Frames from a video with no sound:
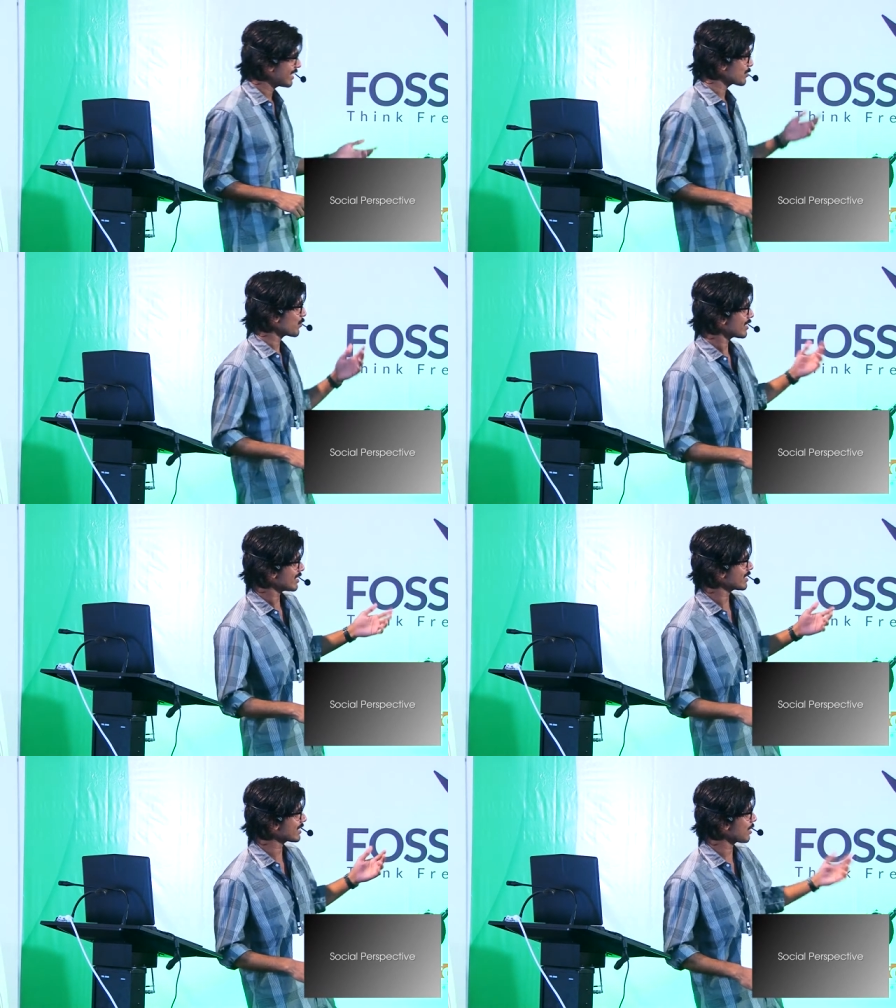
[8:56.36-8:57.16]
that's what
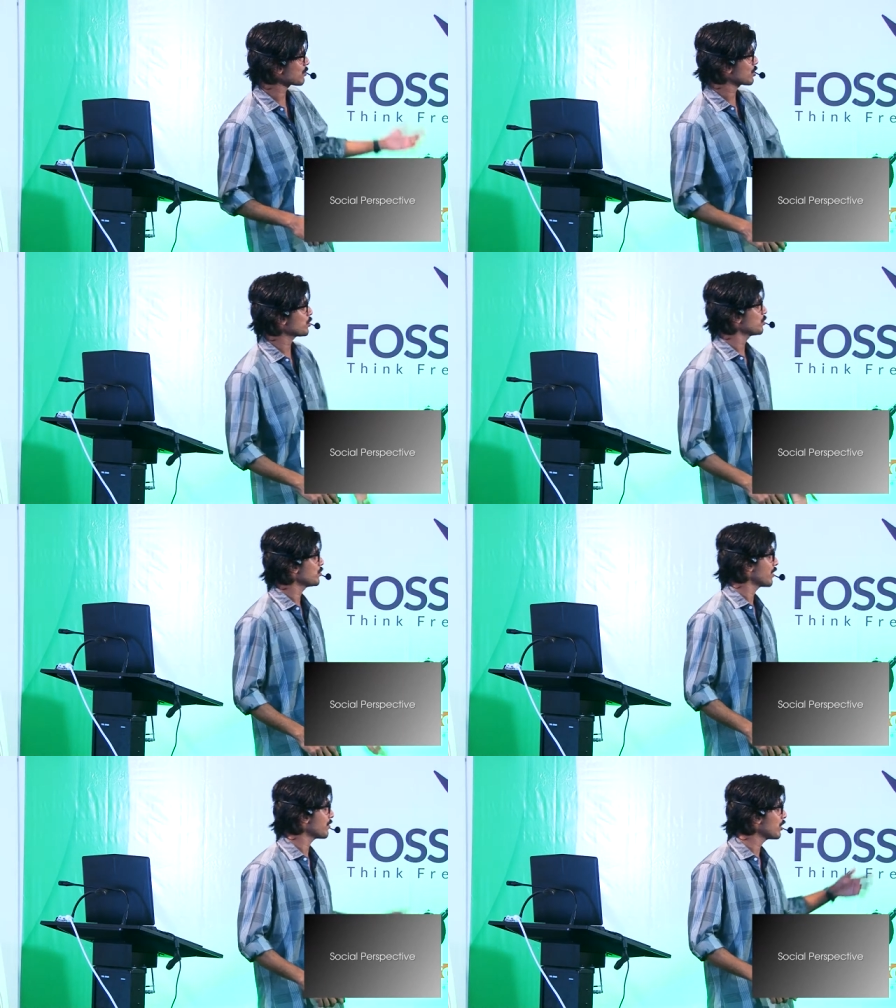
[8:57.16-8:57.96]
comes
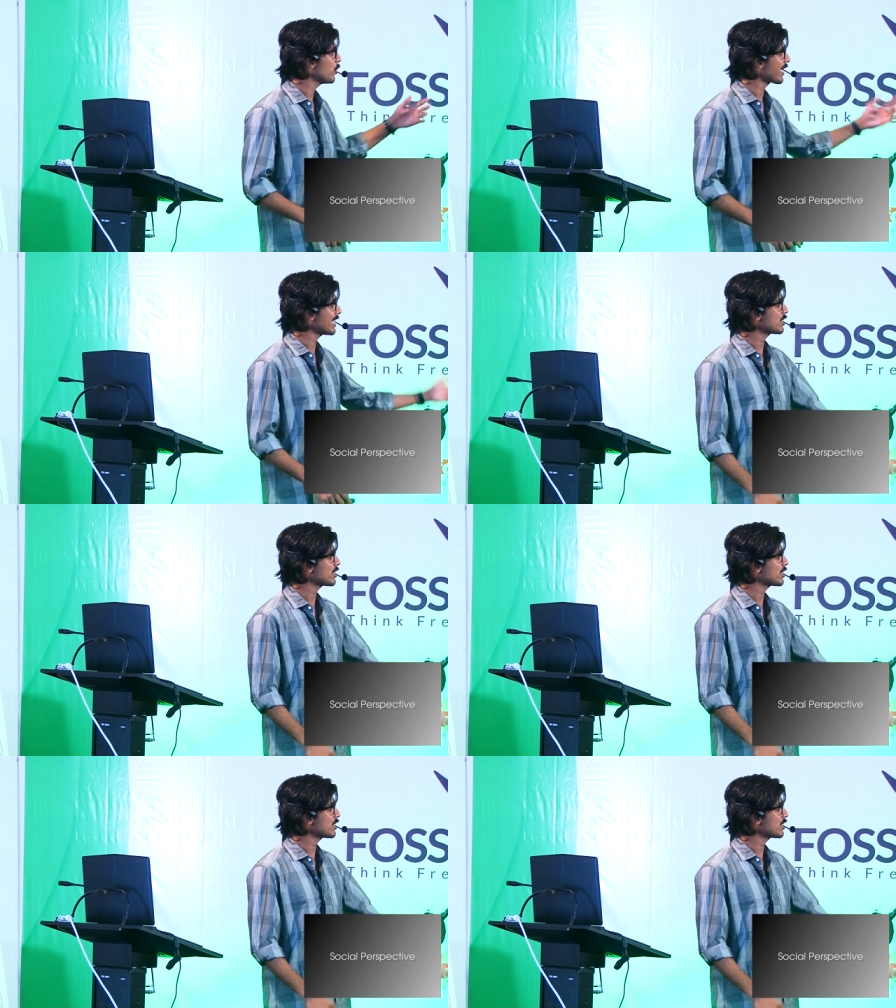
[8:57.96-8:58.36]
to when we look at